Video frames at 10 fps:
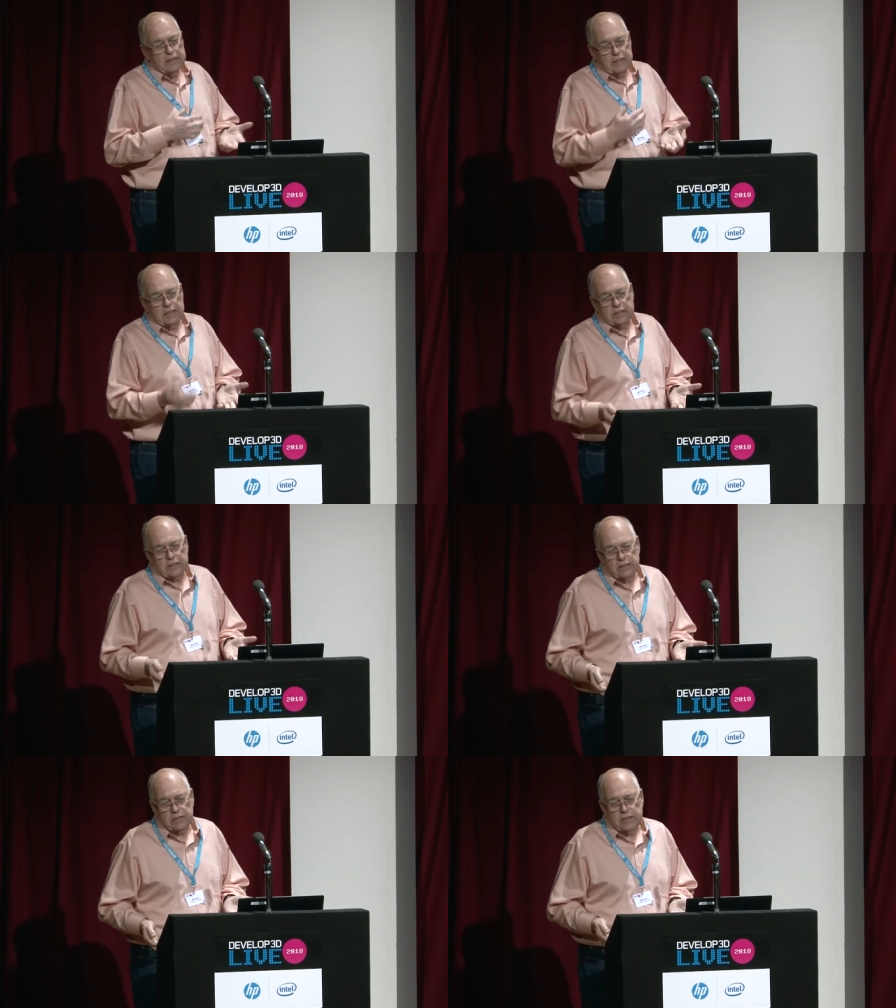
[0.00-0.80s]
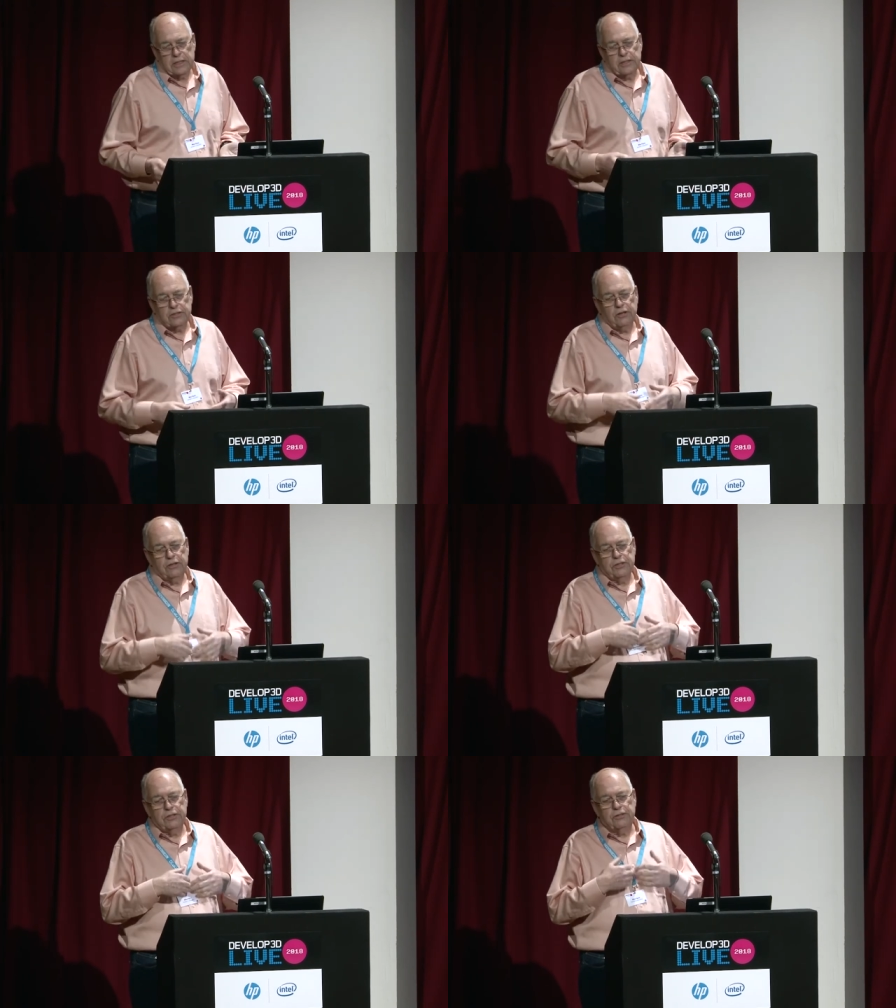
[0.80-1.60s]
disk that is
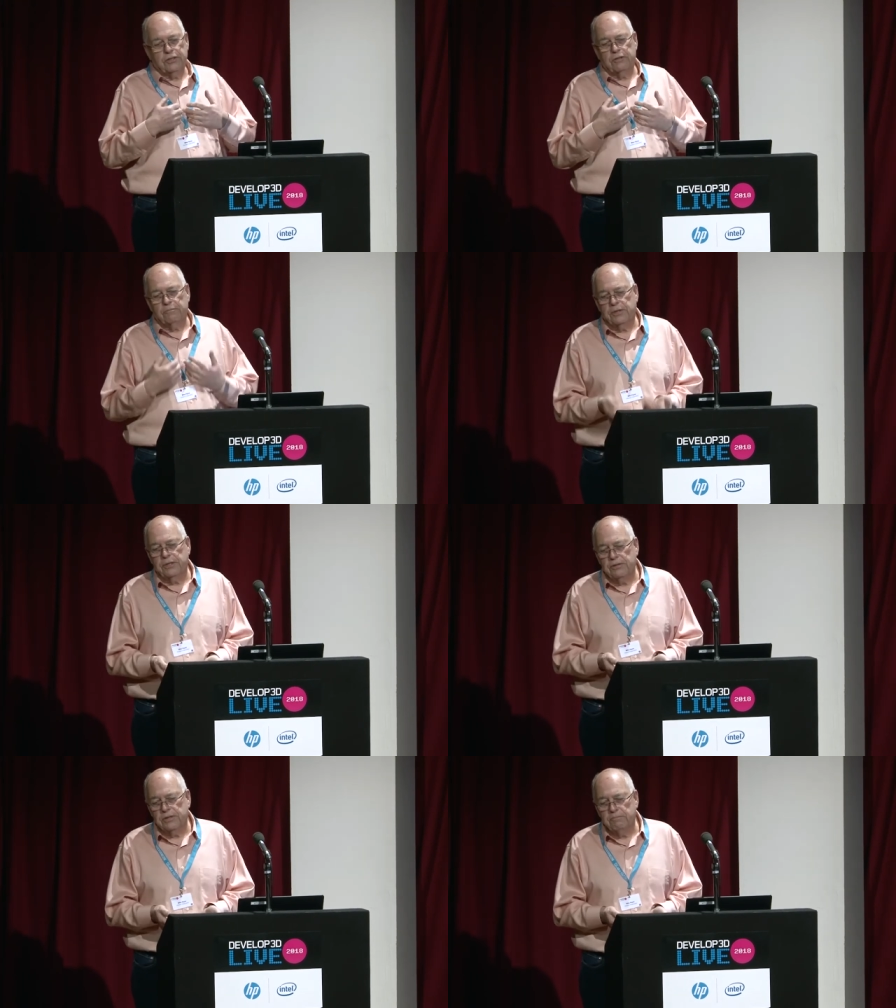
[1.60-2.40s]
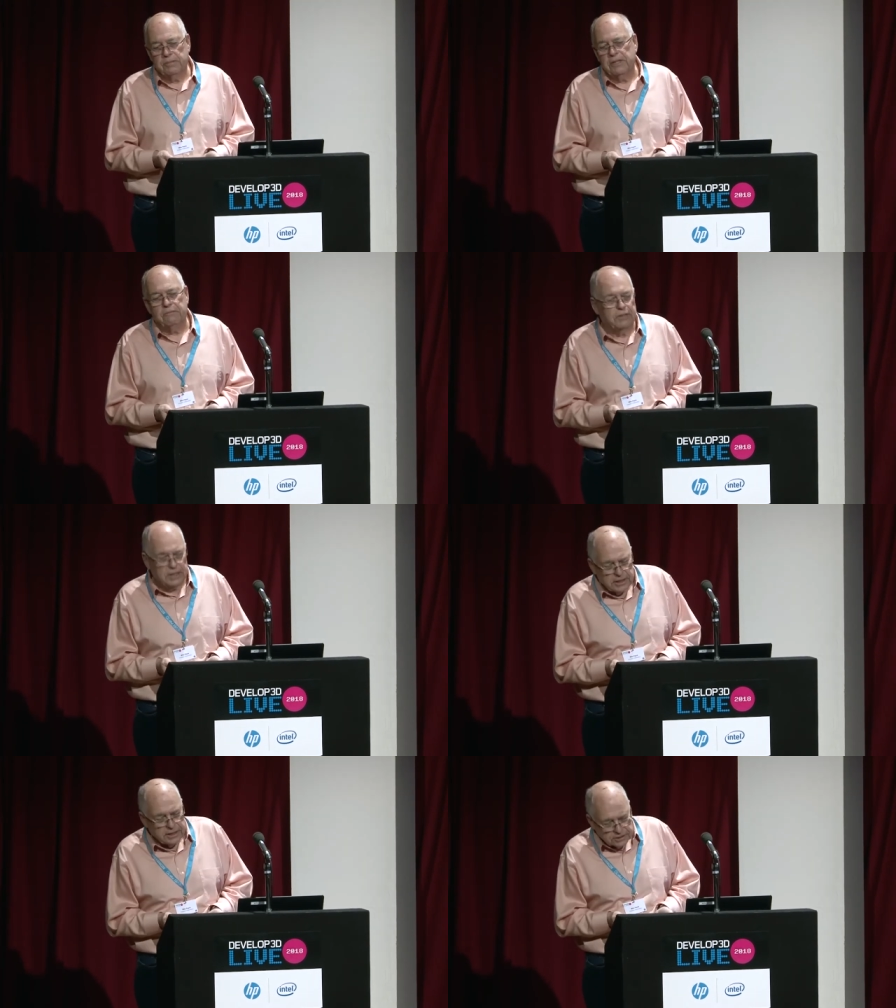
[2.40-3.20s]
on your computer, but it
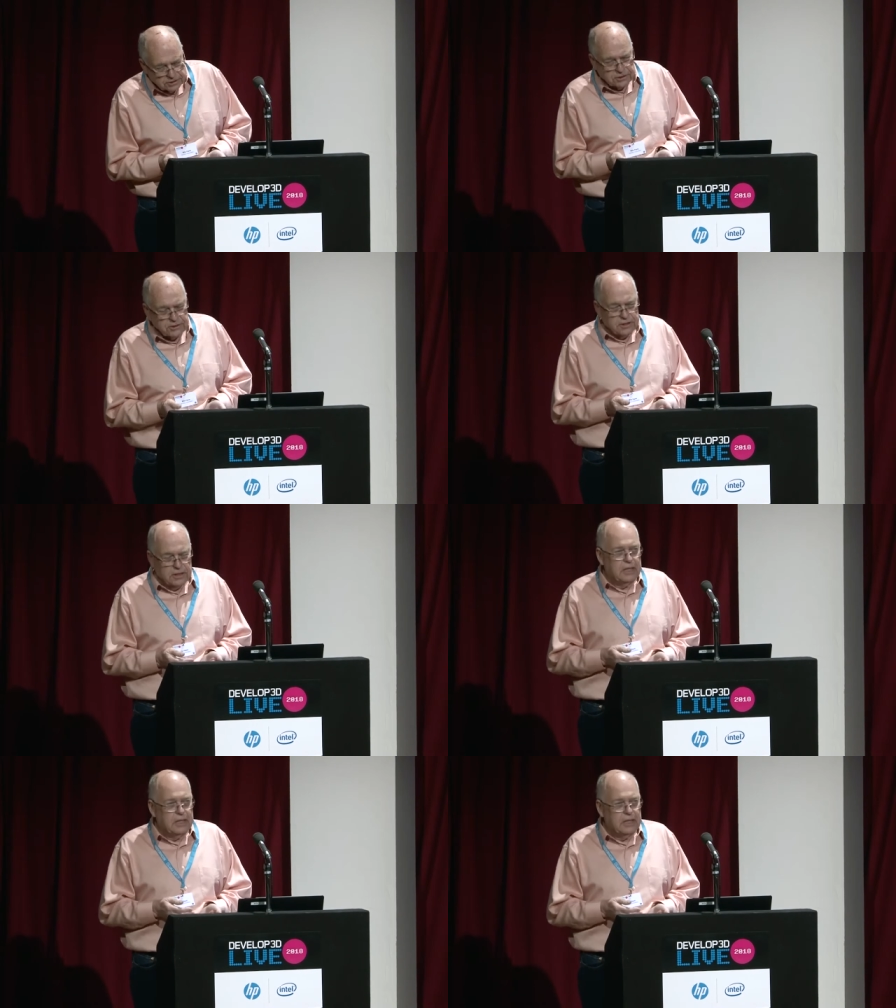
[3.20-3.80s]
really isn't,